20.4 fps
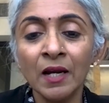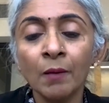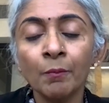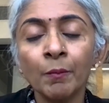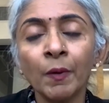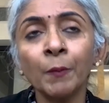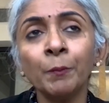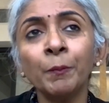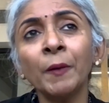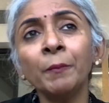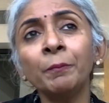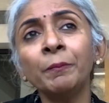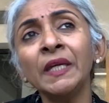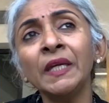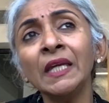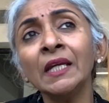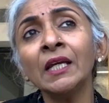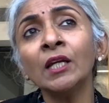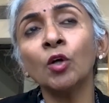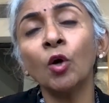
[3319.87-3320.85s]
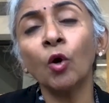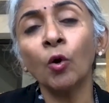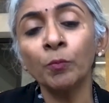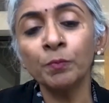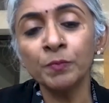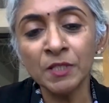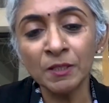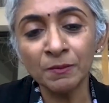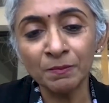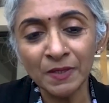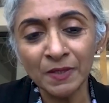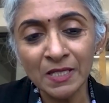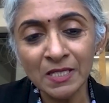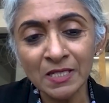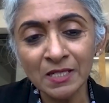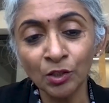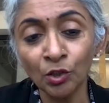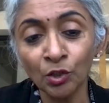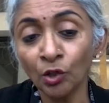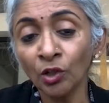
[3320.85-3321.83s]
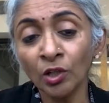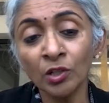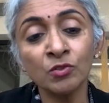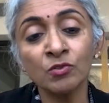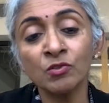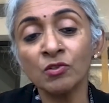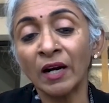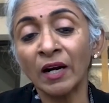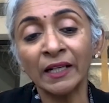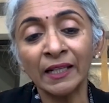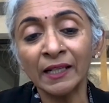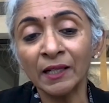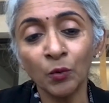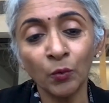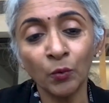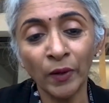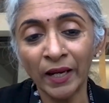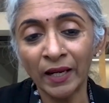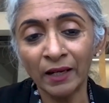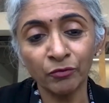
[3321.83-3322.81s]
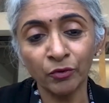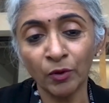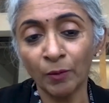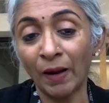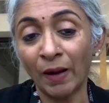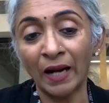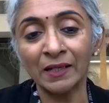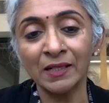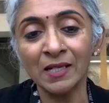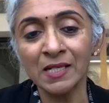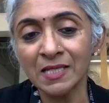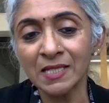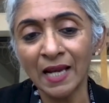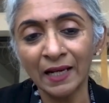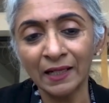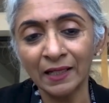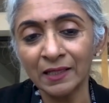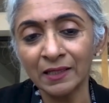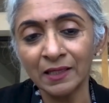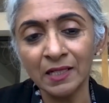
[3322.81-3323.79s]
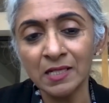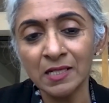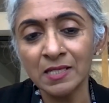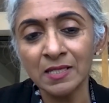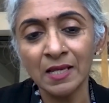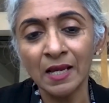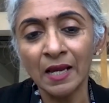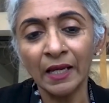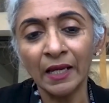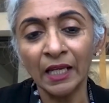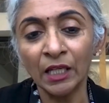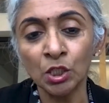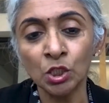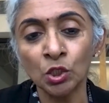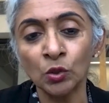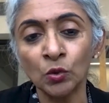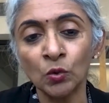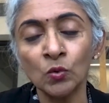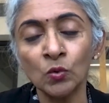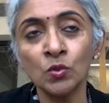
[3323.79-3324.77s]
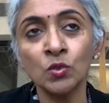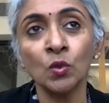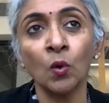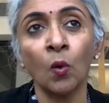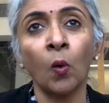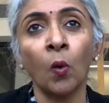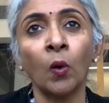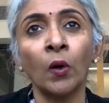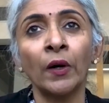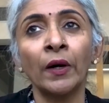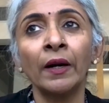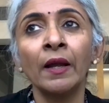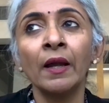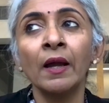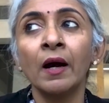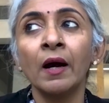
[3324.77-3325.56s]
But by being an optimist, you're not running away from understanding these issues or